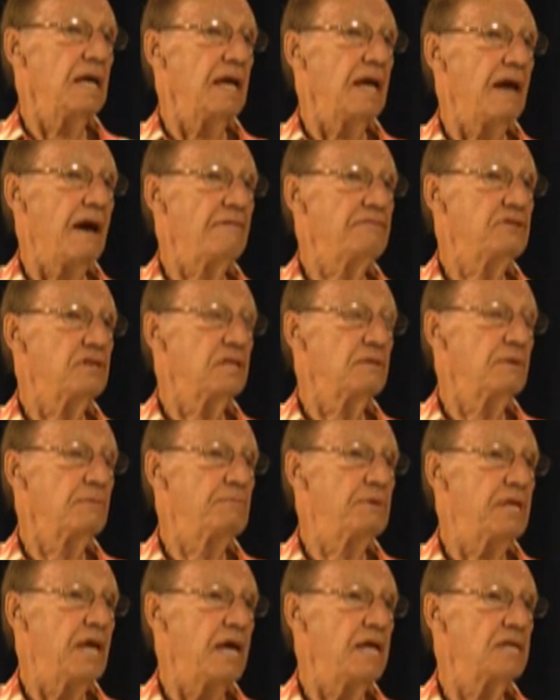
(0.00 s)
After the
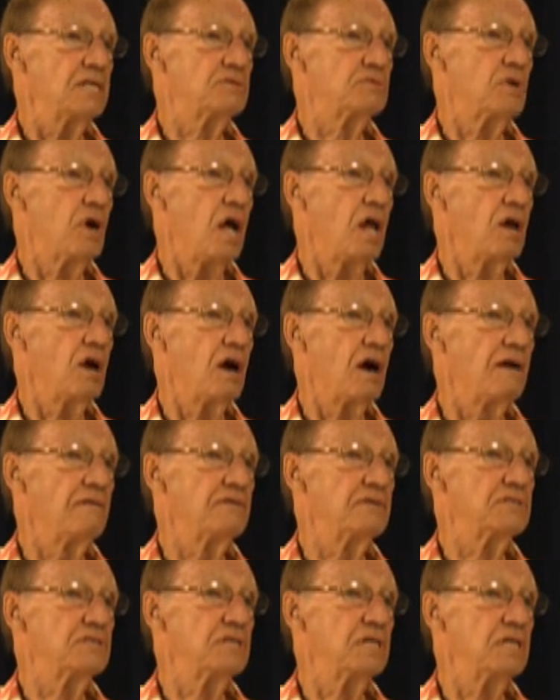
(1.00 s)
potatoes were all
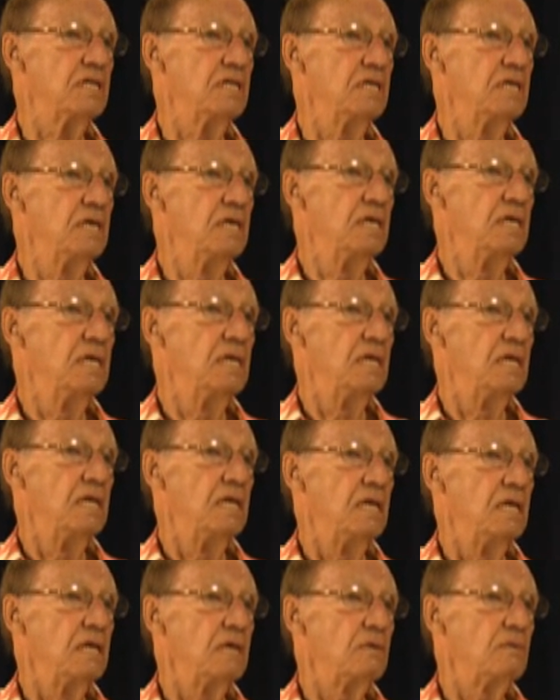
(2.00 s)
harvested,
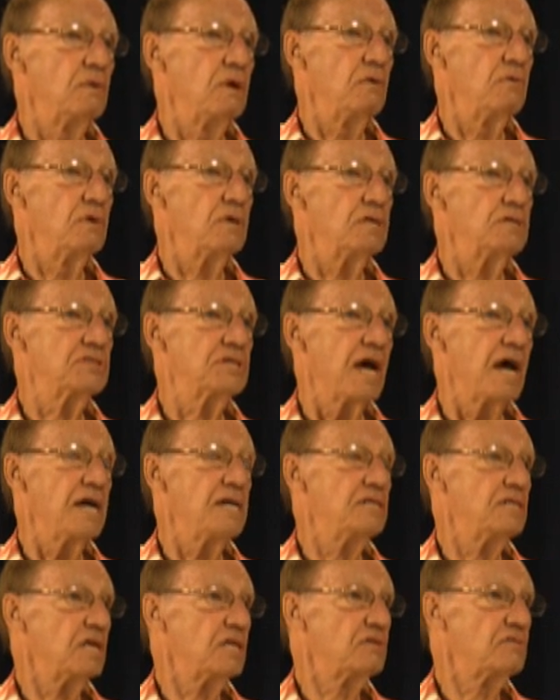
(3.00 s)
we were
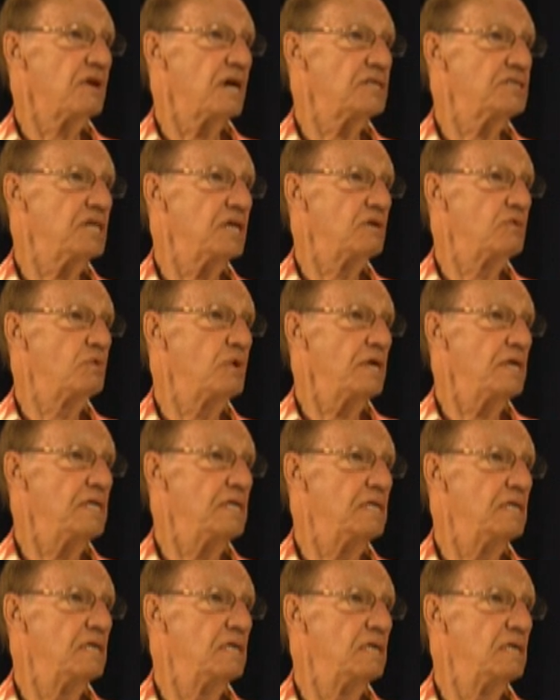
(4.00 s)
assigned to threshing wheat.